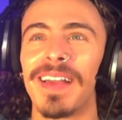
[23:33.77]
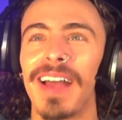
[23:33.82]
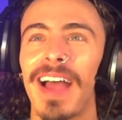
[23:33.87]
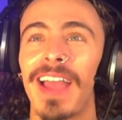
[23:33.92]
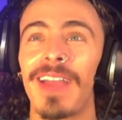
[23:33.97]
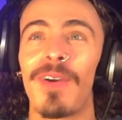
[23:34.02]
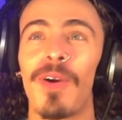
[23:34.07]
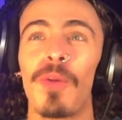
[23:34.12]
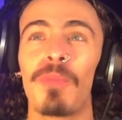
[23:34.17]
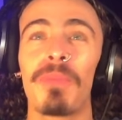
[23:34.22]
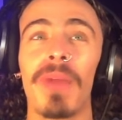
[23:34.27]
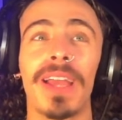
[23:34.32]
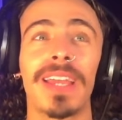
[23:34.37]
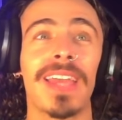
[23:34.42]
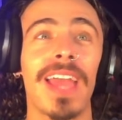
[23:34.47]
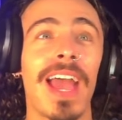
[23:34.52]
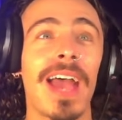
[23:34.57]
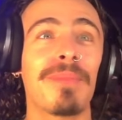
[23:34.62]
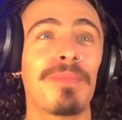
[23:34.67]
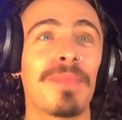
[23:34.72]
I hope my
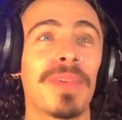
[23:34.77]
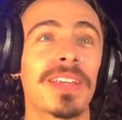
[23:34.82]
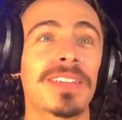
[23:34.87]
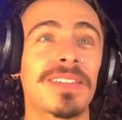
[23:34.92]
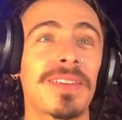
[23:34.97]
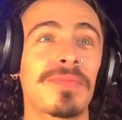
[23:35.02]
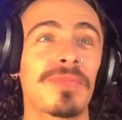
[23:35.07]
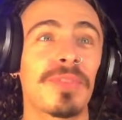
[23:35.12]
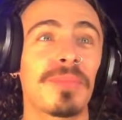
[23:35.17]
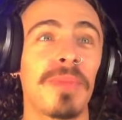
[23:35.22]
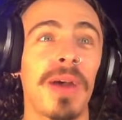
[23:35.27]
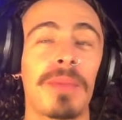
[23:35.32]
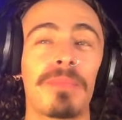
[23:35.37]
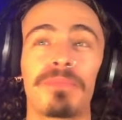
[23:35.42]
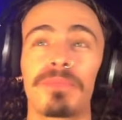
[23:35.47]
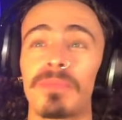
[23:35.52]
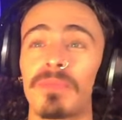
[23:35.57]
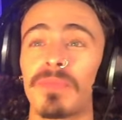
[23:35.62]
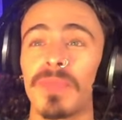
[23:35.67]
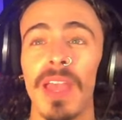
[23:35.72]
cat makes up for my...
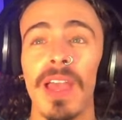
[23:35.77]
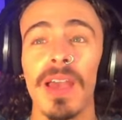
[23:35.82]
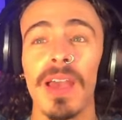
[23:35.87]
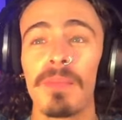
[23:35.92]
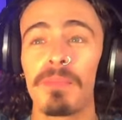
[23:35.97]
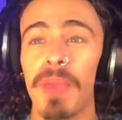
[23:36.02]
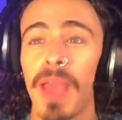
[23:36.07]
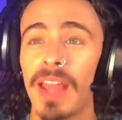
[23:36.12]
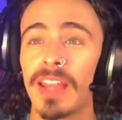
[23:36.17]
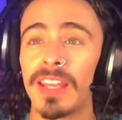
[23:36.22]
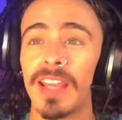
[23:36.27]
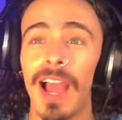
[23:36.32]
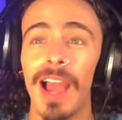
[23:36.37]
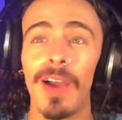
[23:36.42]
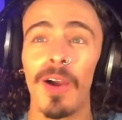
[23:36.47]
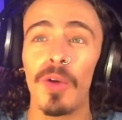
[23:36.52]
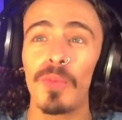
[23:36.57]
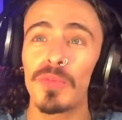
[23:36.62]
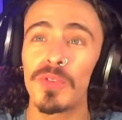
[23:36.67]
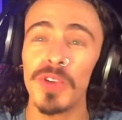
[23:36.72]
Penny, I
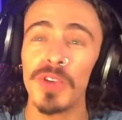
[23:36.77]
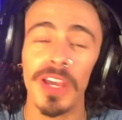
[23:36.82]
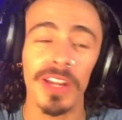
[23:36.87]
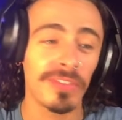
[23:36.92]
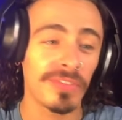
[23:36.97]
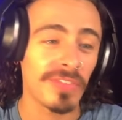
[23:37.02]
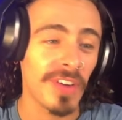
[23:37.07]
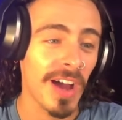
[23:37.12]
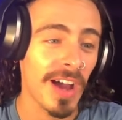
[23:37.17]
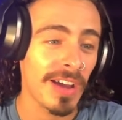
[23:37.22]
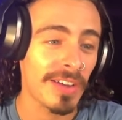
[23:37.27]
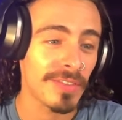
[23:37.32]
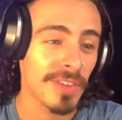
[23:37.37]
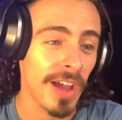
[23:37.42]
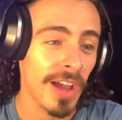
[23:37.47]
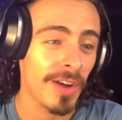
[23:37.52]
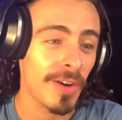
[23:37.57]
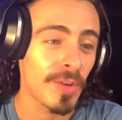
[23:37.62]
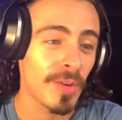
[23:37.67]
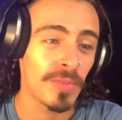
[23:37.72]
hope you get a 5.
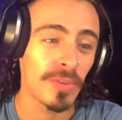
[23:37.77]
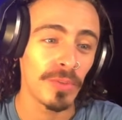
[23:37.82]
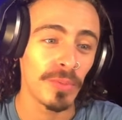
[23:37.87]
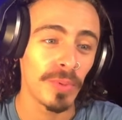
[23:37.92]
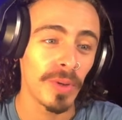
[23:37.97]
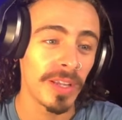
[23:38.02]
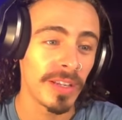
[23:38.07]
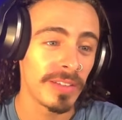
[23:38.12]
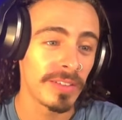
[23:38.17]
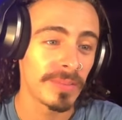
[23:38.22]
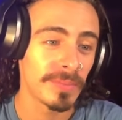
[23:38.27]
I hope you win.